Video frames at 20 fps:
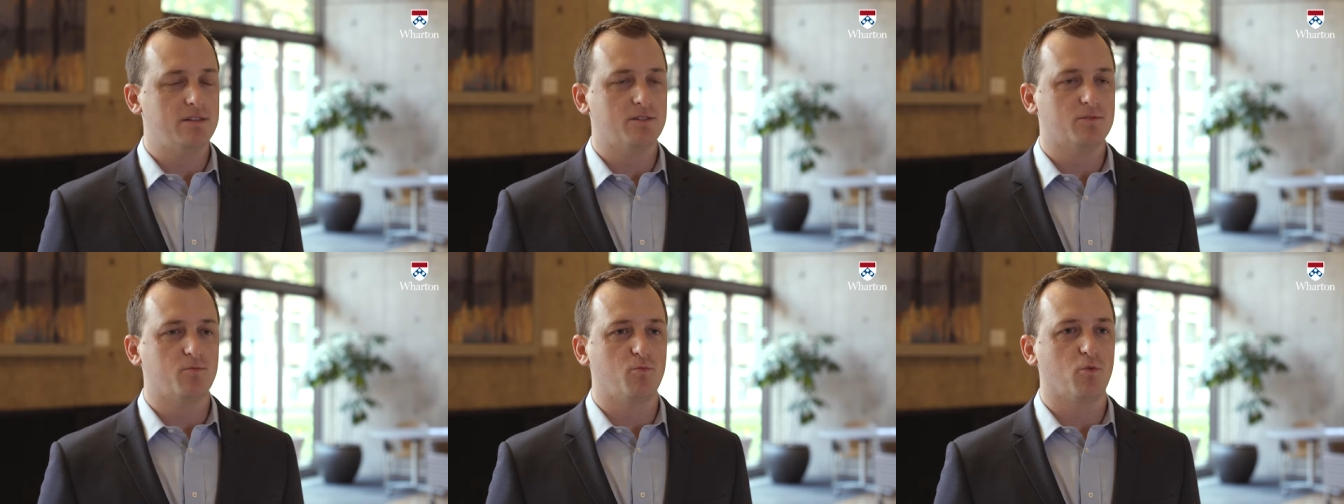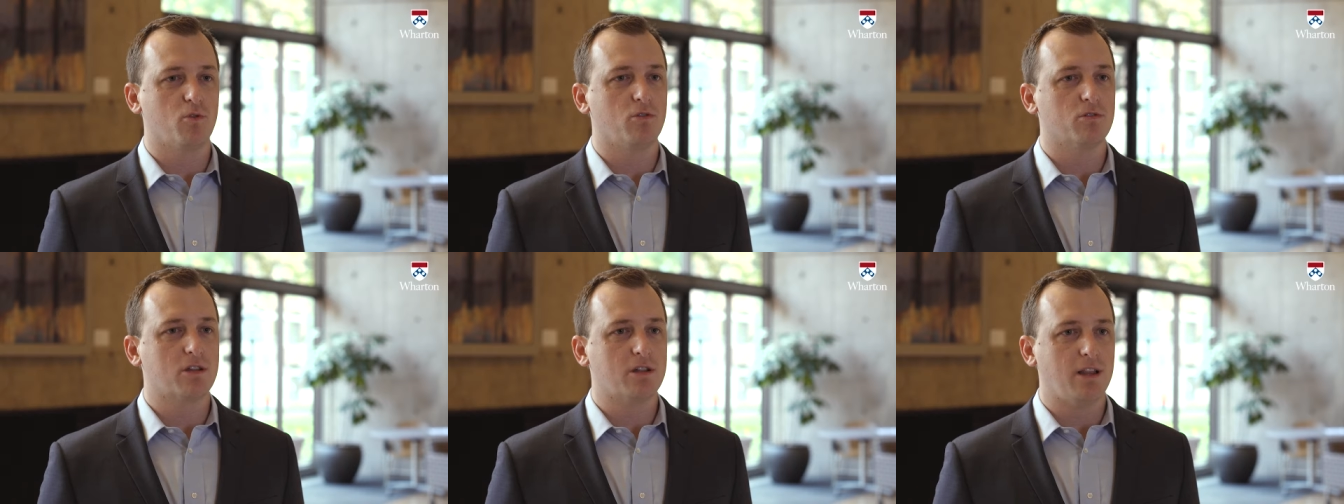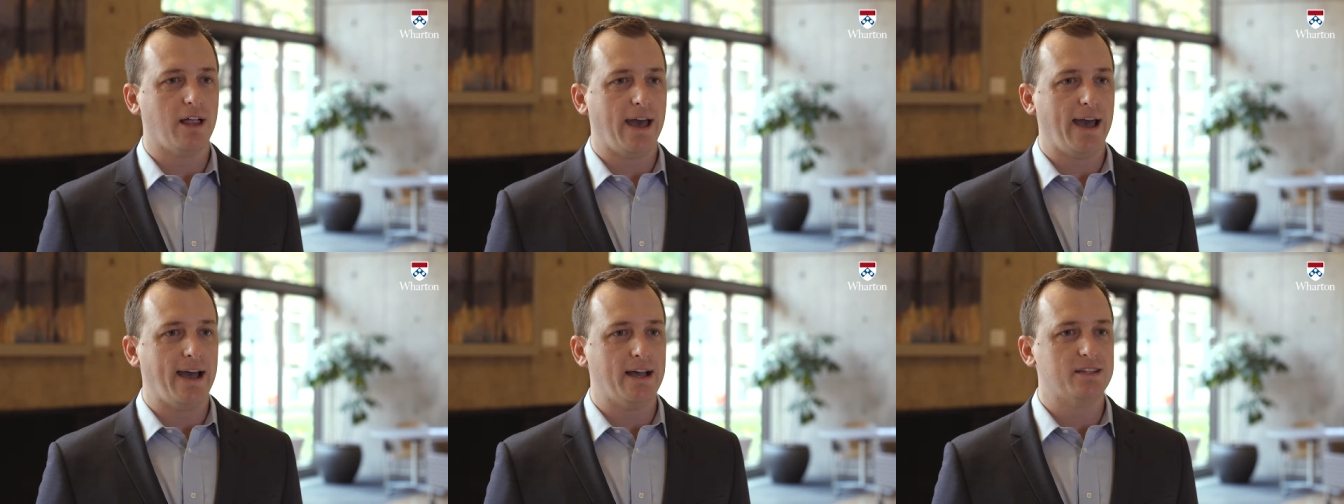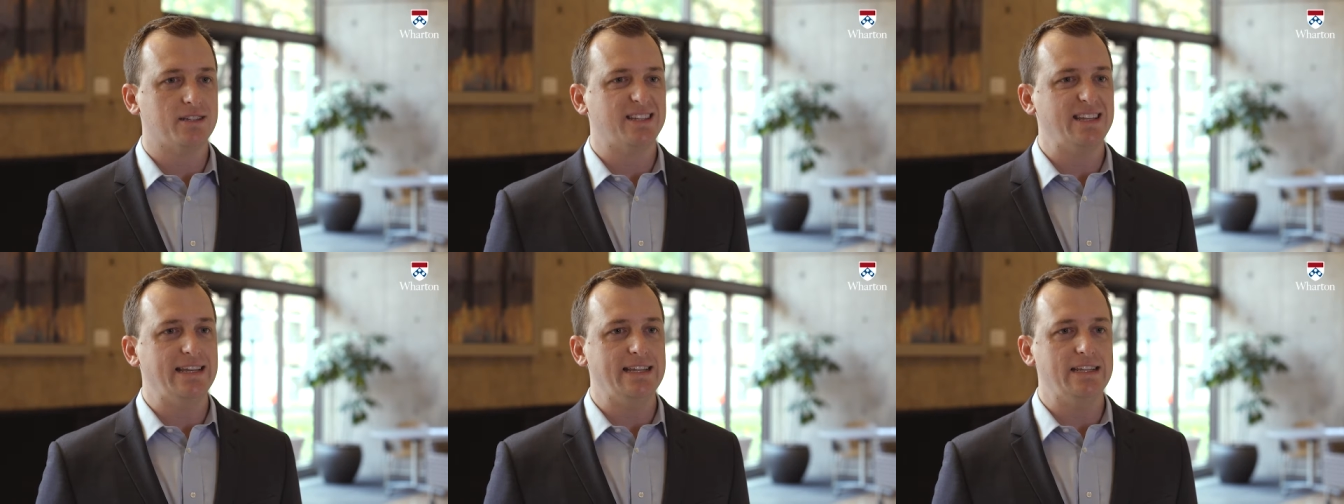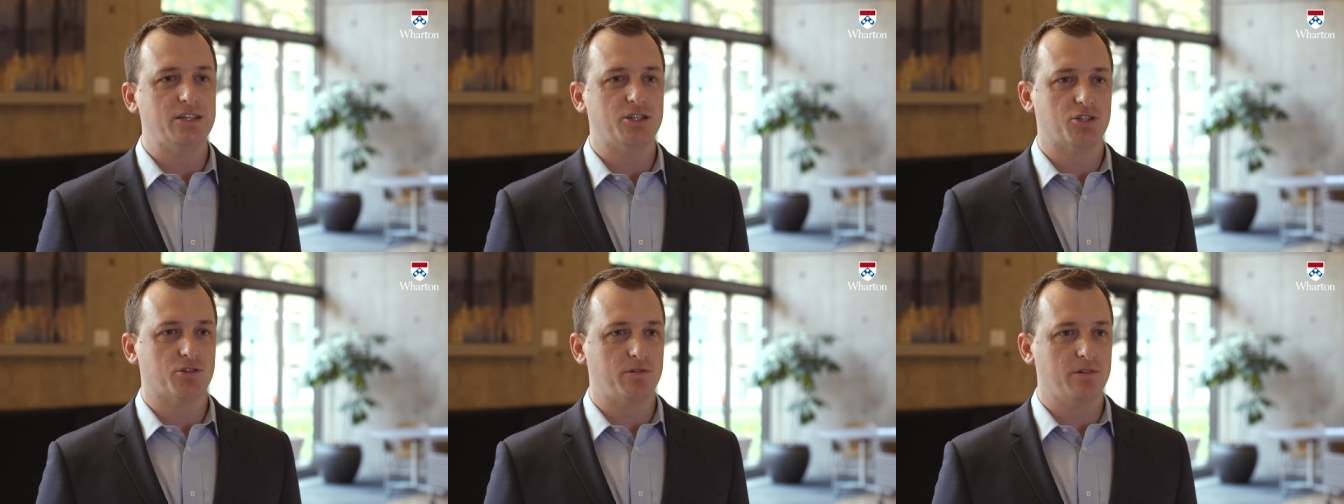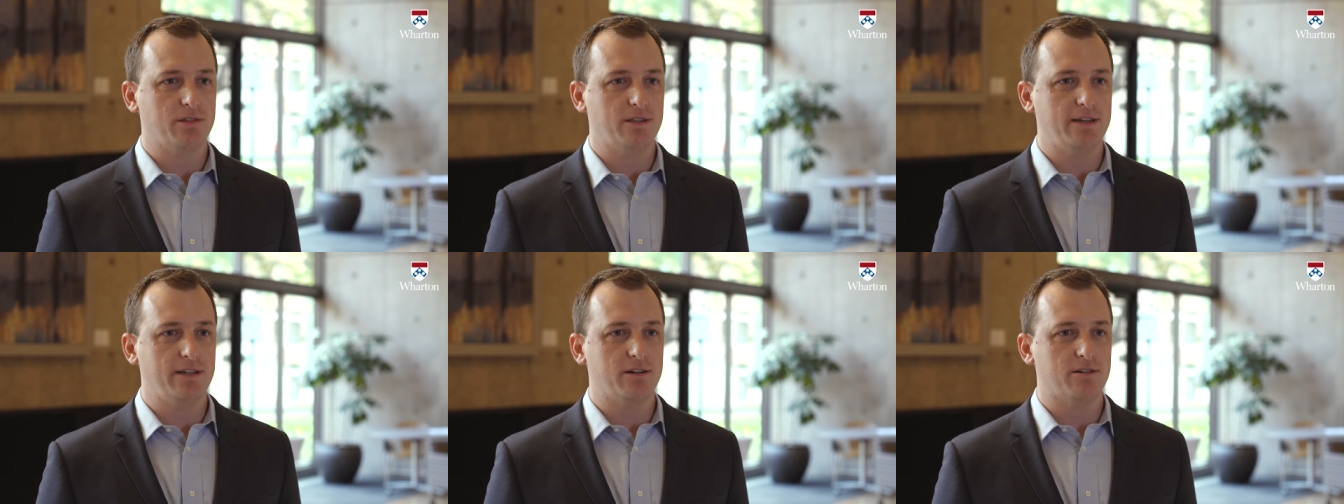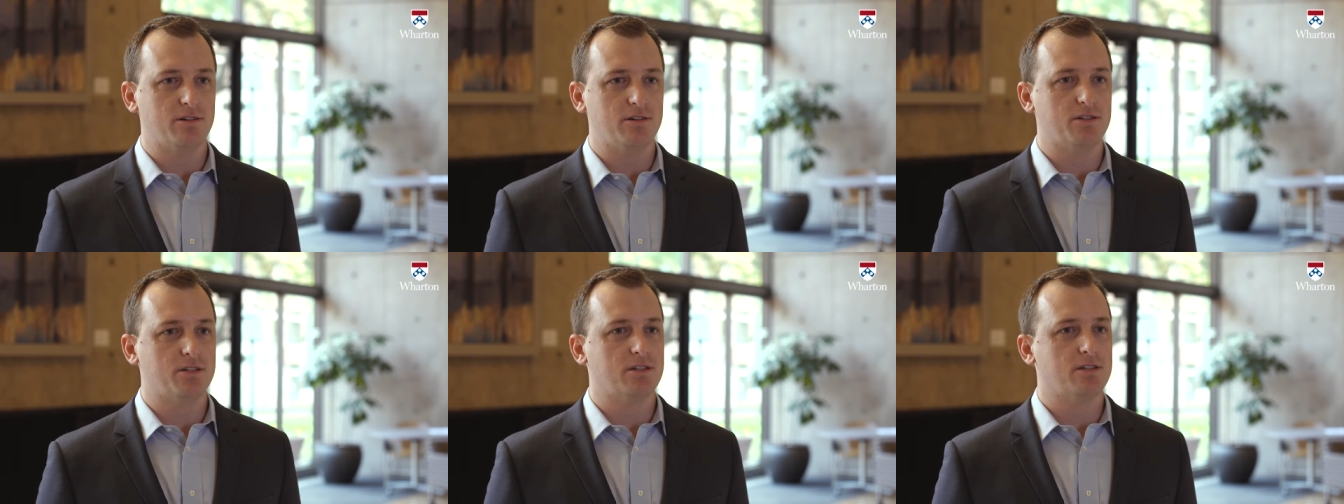is world-class industry
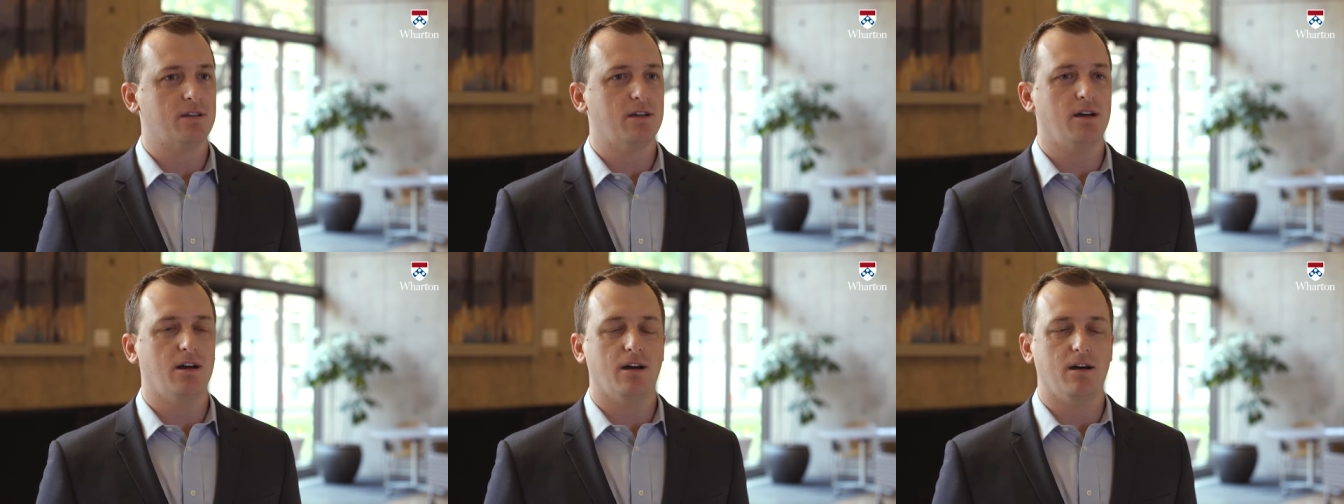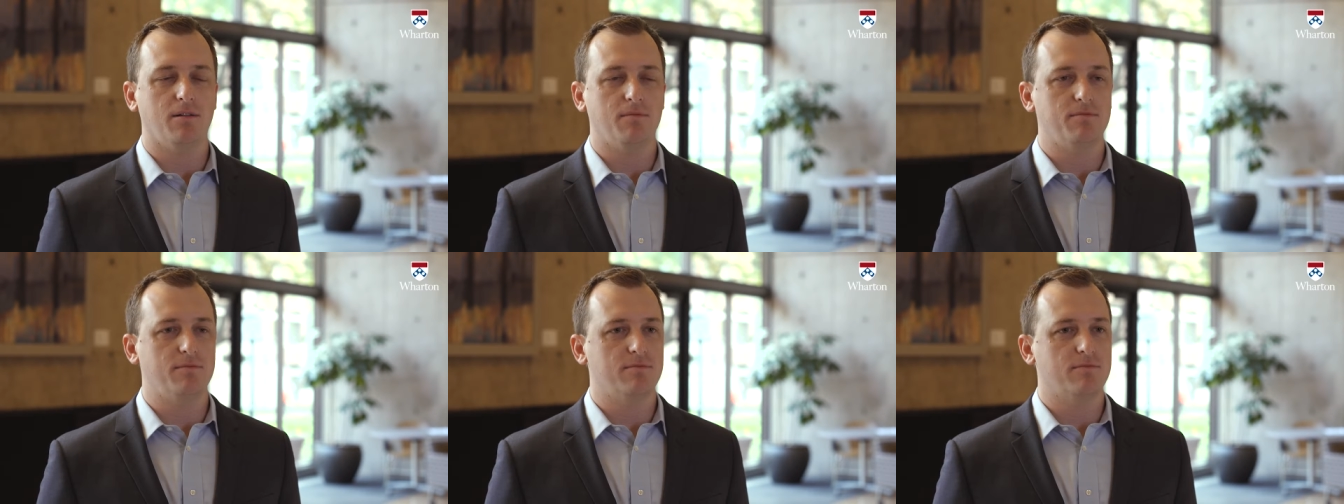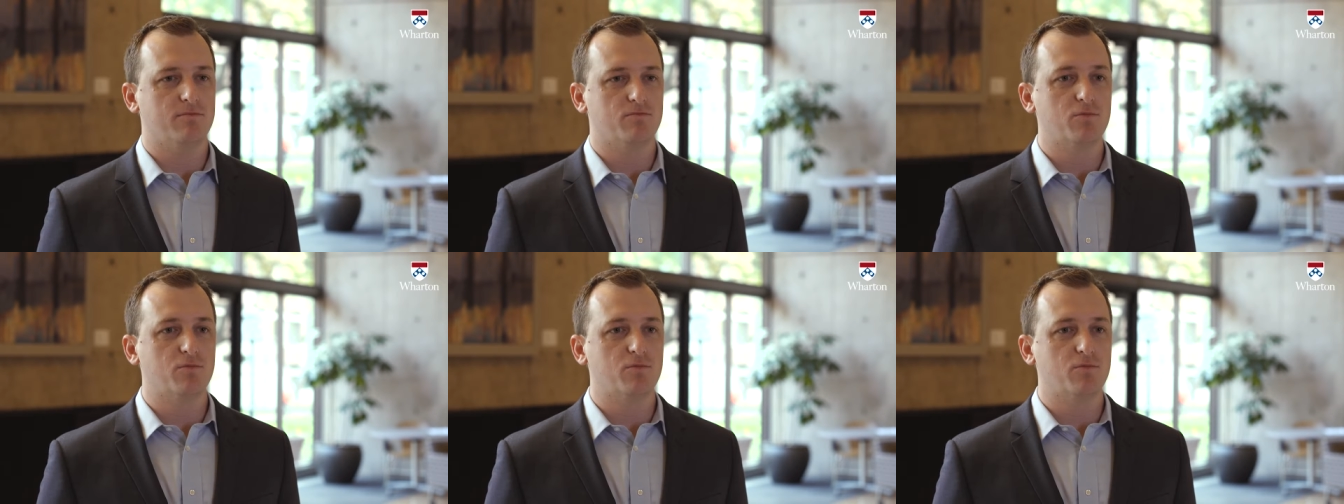leaders, um,